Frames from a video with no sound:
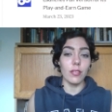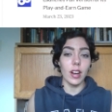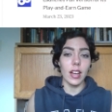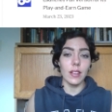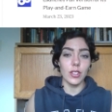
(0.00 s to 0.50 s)

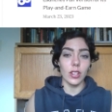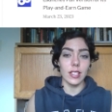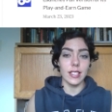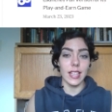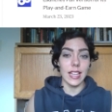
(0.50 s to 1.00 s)
five
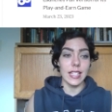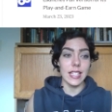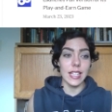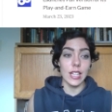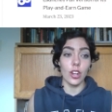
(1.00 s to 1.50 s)
dollars
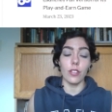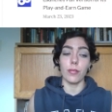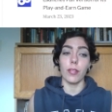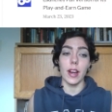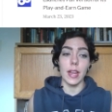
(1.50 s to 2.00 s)
eighteen on
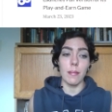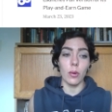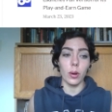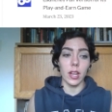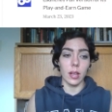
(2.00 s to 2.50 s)
Friday
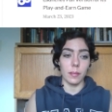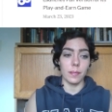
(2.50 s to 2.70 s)
morning.